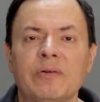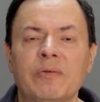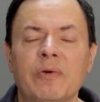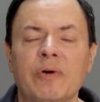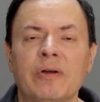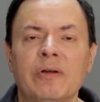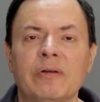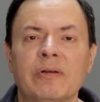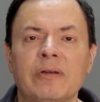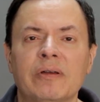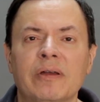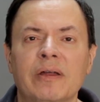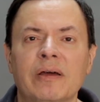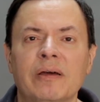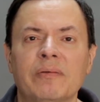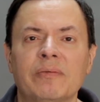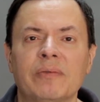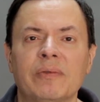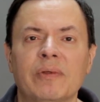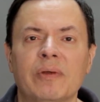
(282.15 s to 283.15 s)
or
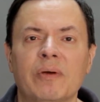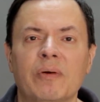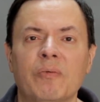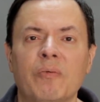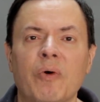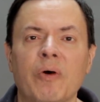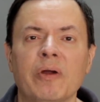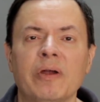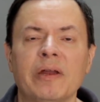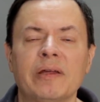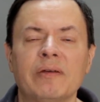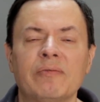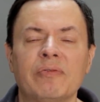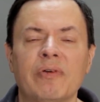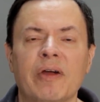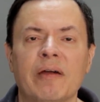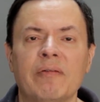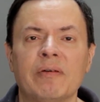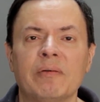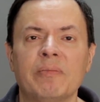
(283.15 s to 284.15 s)
a warning
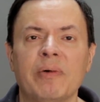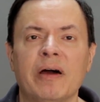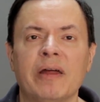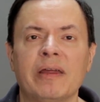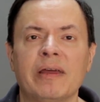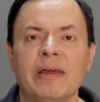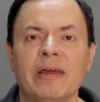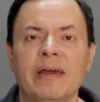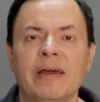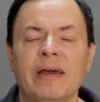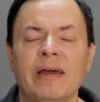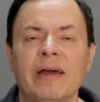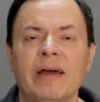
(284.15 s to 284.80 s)
for everybody.